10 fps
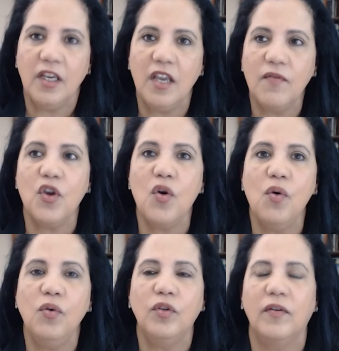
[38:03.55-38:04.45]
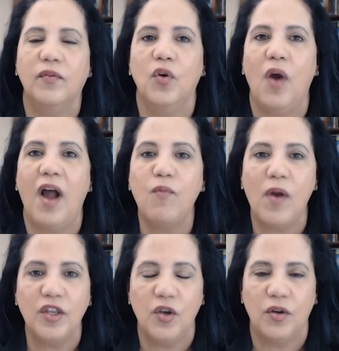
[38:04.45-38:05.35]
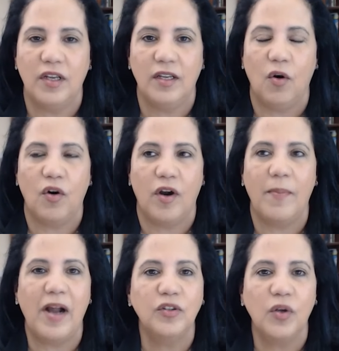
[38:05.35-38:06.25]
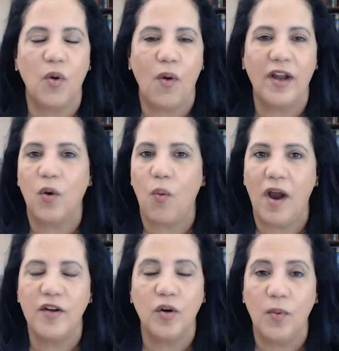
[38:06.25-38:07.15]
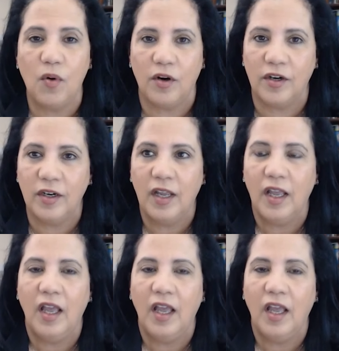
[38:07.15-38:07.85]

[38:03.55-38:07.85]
if you if you have one unit or about to acquire one or more